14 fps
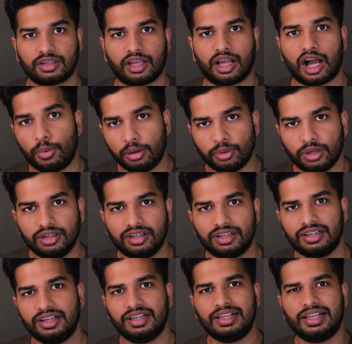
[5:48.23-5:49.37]
However,
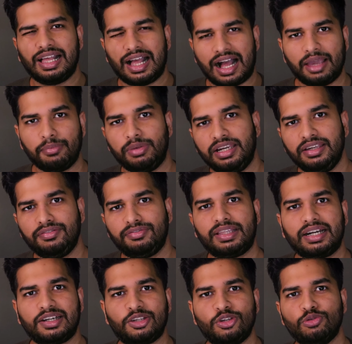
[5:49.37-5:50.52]
I believe
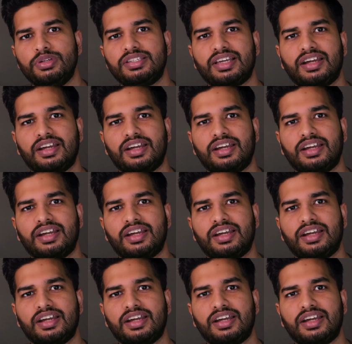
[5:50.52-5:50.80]
that humans